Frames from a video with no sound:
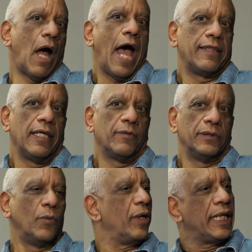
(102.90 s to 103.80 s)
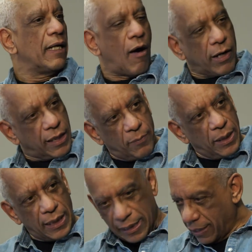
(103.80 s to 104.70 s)
I think it was a winning
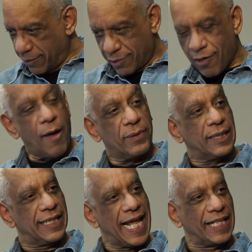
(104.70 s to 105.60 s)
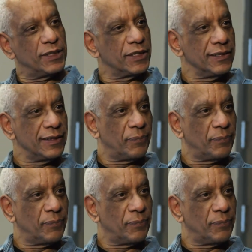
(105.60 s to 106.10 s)
argument. It didn't stop the detentions.